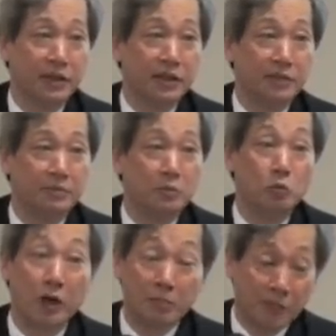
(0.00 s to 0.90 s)
Um,
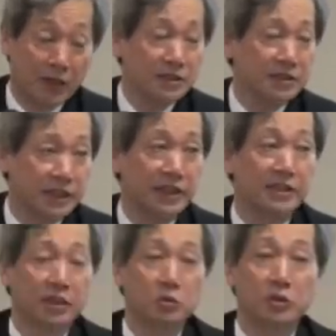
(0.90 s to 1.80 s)
one might
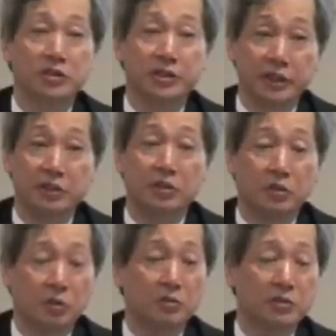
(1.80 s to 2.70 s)
say that we're still
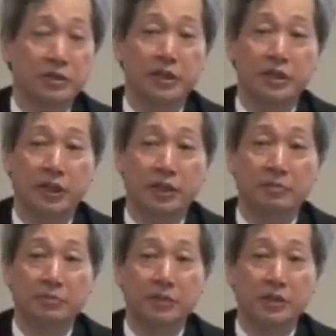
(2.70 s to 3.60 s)
on the
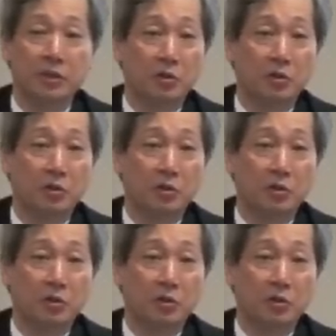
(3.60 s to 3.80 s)
um,